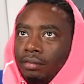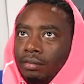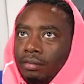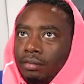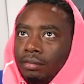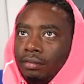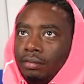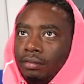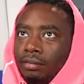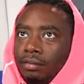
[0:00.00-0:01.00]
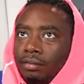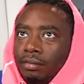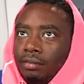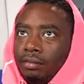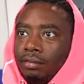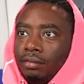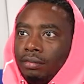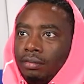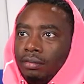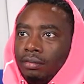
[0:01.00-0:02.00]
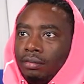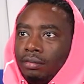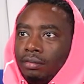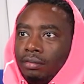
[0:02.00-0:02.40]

(not speaking)